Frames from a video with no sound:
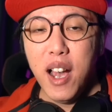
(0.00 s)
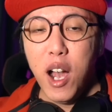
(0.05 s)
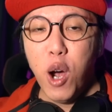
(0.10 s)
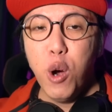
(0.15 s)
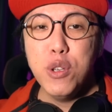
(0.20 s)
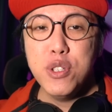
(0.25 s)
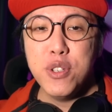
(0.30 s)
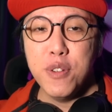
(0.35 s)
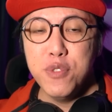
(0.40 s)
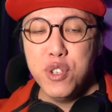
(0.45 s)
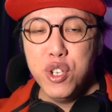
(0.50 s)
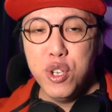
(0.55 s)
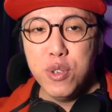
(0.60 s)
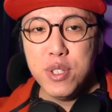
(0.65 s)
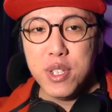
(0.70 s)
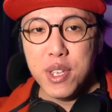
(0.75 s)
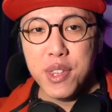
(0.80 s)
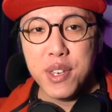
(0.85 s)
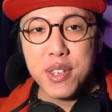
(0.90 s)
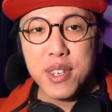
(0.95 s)
hours of
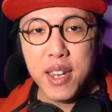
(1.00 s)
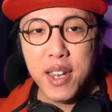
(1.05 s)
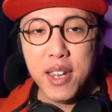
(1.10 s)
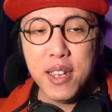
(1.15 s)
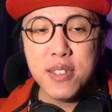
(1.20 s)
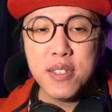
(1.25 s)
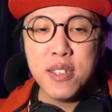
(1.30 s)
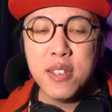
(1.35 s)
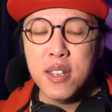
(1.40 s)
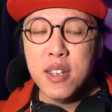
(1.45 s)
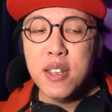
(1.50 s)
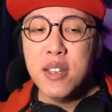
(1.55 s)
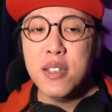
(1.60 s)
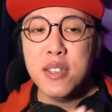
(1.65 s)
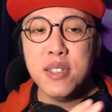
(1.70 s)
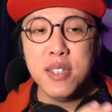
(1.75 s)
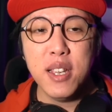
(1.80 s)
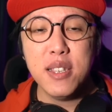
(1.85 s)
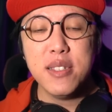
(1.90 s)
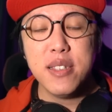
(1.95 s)
juice in the case,
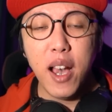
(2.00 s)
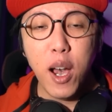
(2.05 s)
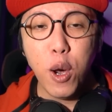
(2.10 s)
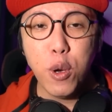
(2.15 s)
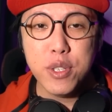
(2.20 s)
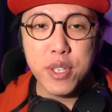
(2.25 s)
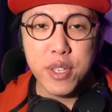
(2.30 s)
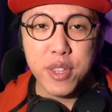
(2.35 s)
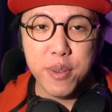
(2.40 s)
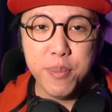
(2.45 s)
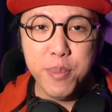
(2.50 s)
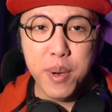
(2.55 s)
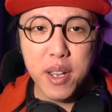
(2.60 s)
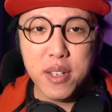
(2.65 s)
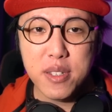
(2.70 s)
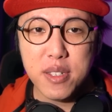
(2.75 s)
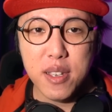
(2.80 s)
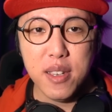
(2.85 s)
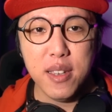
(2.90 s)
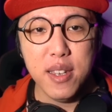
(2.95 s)
6 hours in the
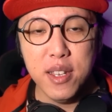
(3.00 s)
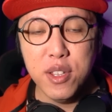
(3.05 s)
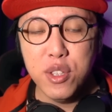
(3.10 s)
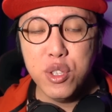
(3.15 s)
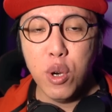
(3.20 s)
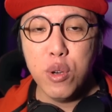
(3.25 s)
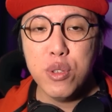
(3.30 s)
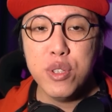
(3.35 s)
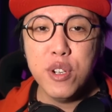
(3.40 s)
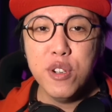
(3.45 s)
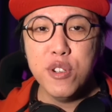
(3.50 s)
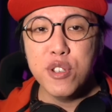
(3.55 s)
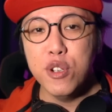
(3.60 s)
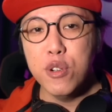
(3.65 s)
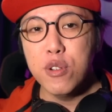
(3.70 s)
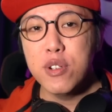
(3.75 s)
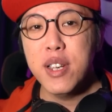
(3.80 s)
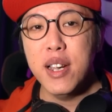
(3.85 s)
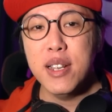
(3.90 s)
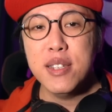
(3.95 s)
buds. In total,
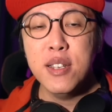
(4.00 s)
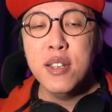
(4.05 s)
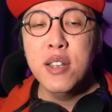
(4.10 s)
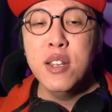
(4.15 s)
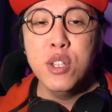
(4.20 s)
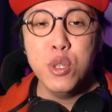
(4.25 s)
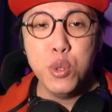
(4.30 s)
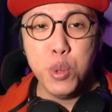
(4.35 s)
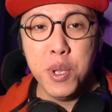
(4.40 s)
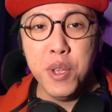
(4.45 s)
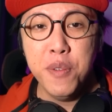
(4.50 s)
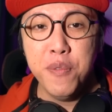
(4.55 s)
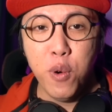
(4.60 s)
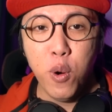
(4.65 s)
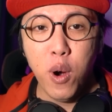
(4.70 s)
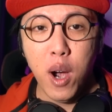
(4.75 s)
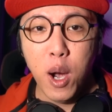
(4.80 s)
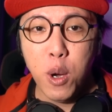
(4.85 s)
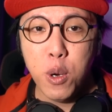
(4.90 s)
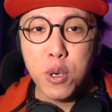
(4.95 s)
you'll get
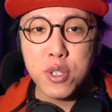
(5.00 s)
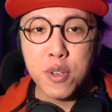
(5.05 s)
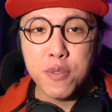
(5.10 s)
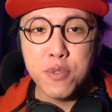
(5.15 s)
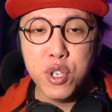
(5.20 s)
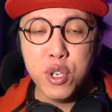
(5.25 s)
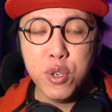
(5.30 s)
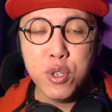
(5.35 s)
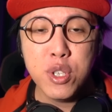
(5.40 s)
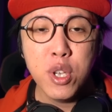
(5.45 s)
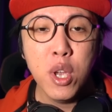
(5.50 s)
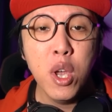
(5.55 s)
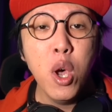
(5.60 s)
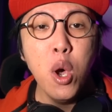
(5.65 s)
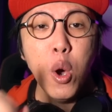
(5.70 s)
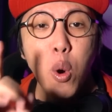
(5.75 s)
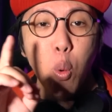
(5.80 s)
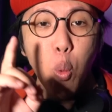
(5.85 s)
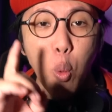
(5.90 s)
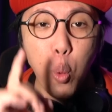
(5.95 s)
24 hours of juice
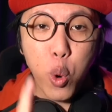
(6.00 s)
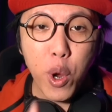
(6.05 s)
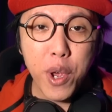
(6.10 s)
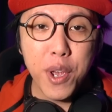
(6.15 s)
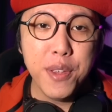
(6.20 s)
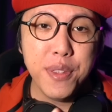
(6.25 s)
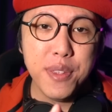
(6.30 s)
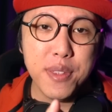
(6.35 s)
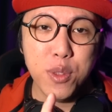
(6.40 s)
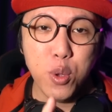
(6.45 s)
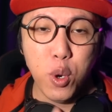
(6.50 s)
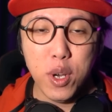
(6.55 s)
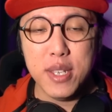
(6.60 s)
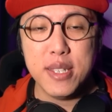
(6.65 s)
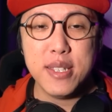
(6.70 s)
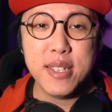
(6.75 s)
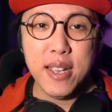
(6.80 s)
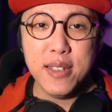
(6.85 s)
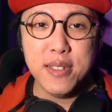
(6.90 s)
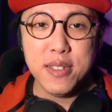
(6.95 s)
with
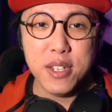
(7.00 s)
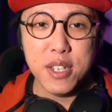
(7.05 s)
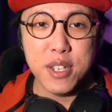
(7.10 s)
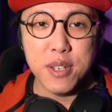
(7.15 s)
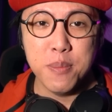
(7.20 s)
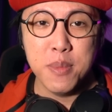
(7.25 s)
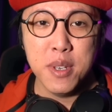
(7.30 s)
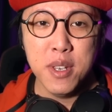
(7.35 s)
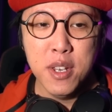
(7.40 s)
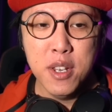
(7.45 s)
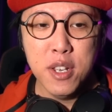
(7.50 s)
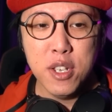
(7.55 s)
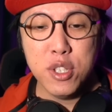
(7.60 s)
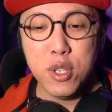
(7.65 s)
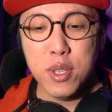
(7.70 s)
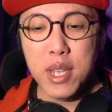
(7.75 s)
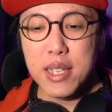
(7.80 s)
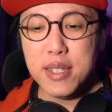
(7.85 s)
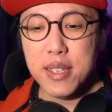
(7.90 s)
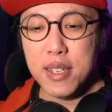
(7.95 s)
noise cancelling. So
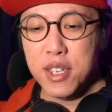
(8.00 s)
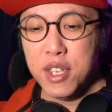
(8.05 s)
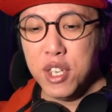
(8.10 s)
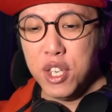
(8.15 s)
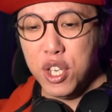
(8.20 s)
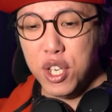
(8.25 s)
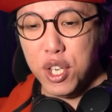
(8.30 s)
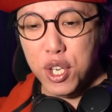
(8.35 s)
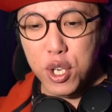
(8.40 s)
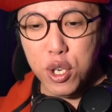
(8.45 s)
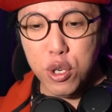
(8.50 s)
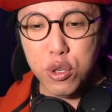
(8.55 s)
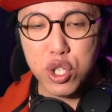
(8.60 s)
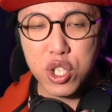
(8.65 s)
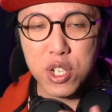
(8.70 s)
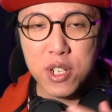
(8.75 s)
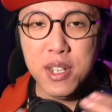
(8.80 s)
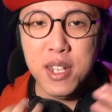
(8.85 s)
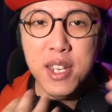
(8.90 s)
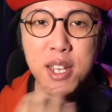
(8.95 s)
that's a
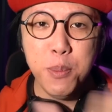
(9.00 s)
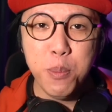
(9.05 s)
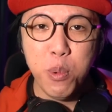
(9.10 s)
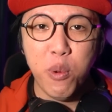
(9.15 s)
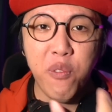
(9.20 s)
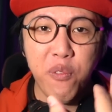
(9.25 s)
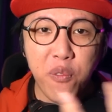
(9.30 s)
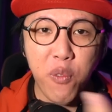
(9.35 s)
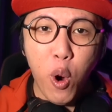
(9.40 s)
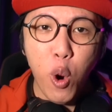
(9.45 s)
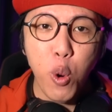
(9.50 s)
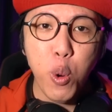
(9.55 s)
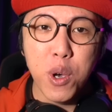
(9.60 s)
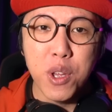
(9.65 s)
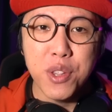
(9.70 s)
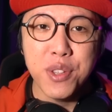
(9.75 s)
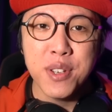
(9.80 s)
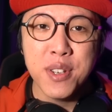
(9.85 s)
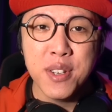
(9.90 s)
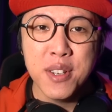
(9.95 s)
huge leap
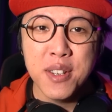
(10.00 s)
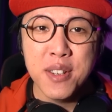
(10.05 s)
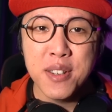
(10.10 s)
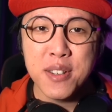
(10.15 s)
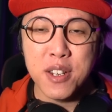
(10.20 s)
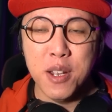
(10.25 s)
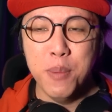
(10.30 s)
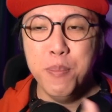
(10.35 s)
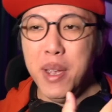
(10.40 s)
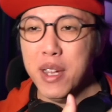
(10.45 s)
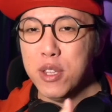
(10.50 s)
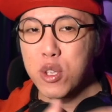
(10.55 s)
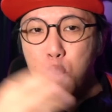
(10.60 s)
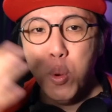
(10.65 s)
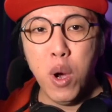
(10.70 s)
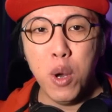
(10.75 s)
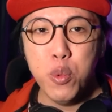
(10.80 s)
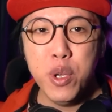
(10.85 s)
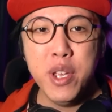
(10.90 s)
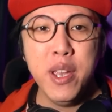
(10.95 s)
forward compared to
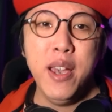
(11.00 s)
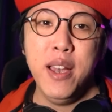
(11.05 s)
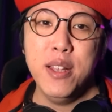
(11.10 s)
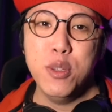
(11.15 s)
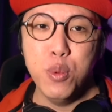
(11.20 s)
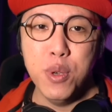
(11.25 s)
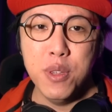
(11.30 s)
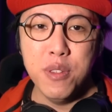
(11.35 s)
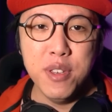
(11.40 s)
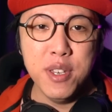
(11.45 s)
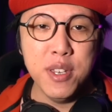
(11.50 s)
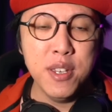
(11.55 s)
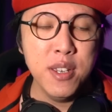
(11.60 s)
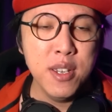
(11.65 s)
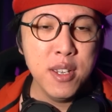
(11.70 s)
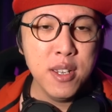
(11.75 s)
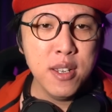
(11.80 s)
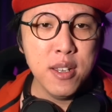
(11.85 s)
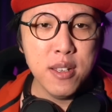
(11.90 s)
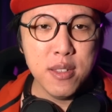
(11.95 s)
what we had with the
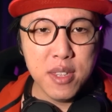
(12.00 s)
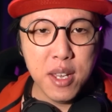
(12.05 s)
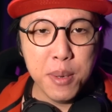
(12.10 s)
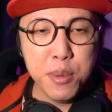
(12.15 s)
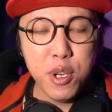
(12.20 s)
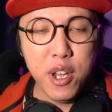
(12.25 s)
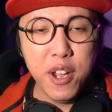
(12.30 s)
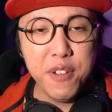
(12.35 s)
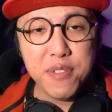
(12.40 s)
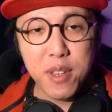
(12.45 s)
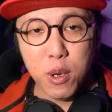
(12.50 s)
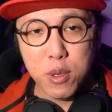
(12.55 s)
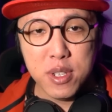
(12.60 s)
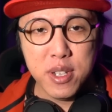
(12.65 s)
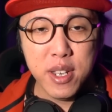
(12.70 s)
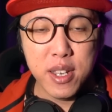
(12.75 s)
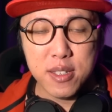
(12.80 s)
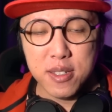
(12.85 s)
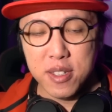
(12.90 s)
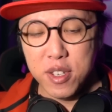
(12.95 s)

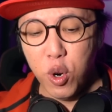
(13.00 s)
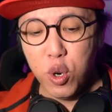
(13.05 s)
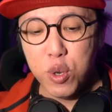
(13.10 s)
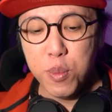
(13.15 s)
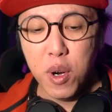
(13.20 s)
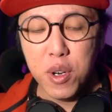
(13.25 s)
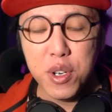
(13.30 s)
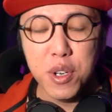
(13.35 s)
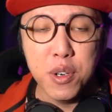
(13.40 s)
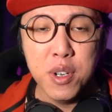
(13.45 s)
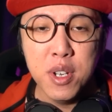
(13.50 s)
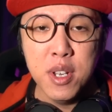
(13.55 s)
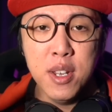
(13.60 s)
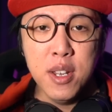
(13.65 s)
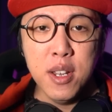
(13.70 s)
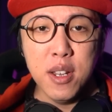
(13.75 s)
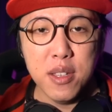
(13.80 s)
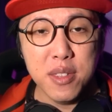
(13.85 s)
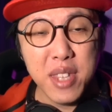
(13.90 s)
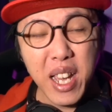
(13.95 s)
WF-1000X, the old model.
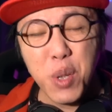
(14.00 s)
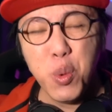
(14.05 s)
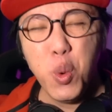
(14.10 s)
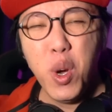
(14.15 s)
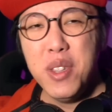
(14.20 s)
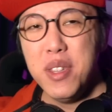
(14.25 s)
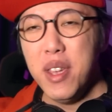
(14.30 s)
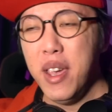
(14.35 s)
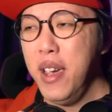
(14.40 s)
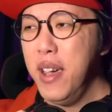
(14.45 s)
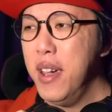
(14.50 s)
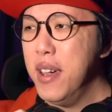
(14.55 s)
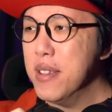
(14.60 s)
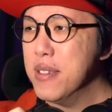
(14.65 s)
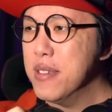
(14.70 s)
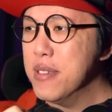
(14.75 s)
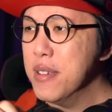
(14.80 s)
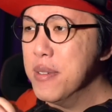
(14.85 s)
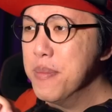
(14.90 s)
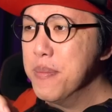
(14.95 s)
That one
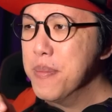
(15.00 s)
had